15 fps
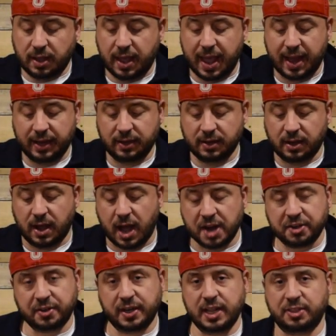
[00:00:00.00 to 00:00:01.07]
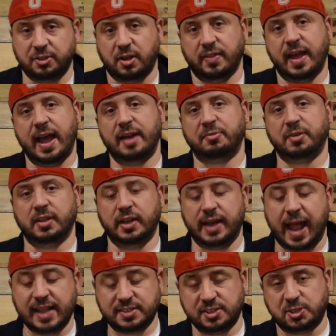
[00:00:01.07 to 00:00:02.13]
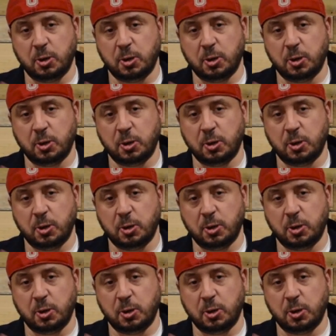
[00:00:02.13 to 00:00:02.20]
And underneath all that, really, as it's